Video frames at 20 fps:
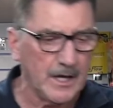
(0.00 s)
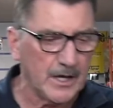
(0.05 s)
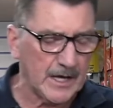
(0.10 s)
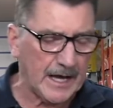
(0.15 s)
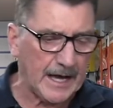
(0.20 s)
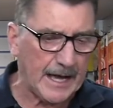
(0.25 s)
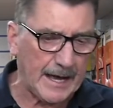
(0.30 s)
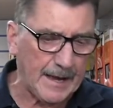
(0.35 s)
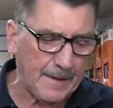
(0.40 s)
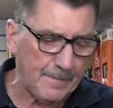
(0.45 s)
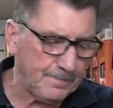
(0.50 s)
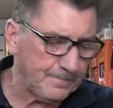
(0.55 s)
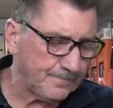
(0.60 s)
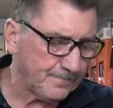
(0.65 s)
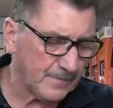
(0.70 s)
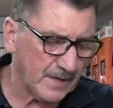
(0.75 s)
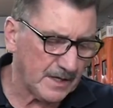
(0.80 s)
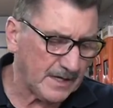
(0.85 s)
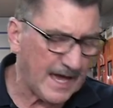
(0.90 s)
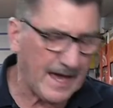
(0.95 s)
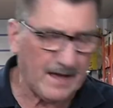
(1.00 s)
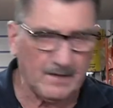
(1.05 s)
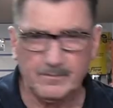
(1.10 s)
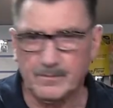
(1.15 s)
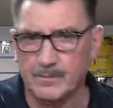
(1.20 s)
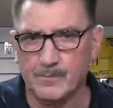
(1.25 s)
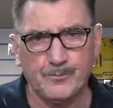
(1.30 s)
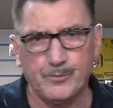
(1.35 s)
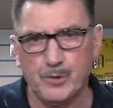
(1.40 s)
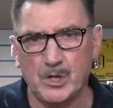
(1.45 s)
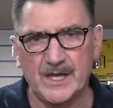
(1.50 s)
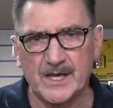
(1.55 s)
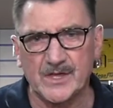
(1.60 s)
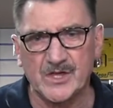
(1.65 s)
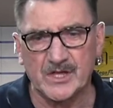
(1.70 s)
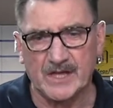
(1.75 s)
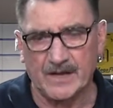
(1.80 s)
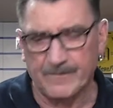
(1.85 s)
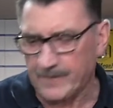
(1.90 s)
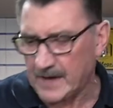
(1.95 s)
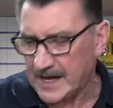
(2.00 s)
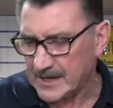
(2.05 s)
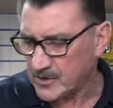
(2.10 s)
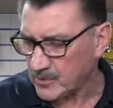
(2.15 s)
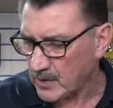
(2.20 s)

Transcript: Yeah, brilliant stuff, lads.